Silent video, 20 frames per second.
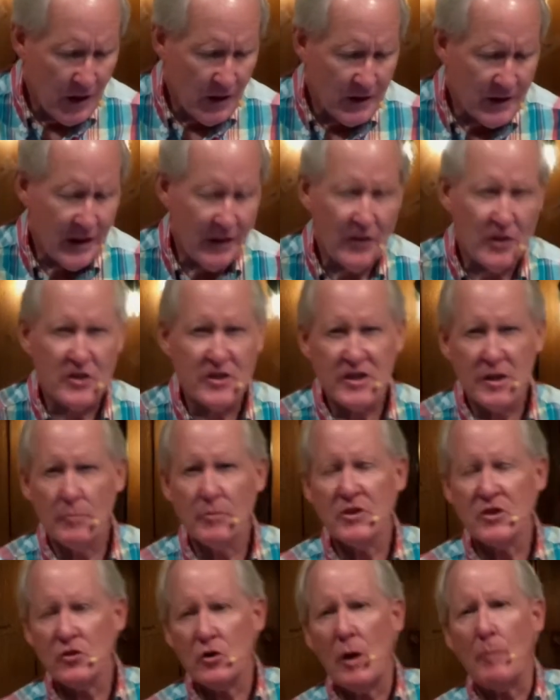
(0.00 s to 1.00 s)
Now, there's some
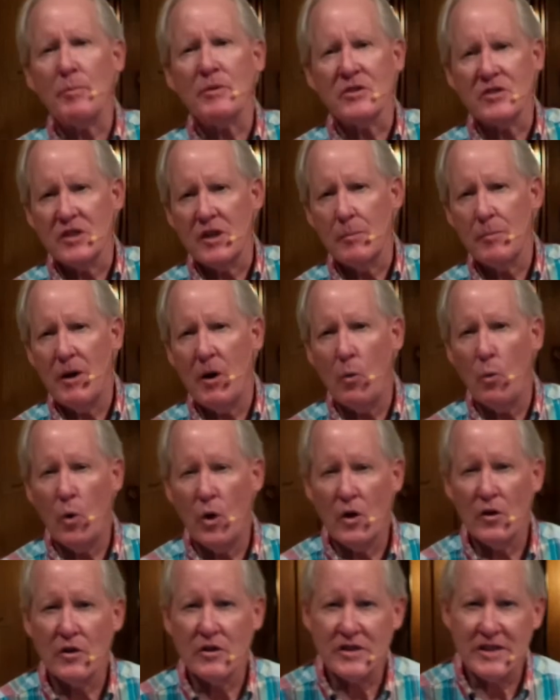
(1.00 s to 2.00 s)
discrepancy about
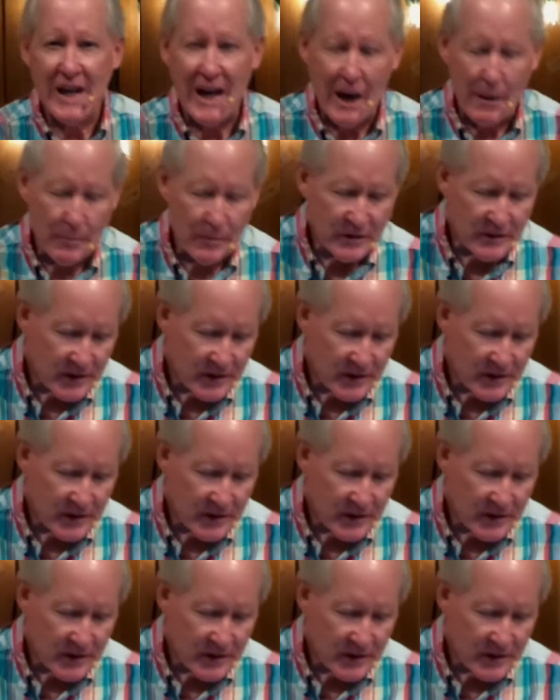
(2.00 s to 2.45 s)
where this happened.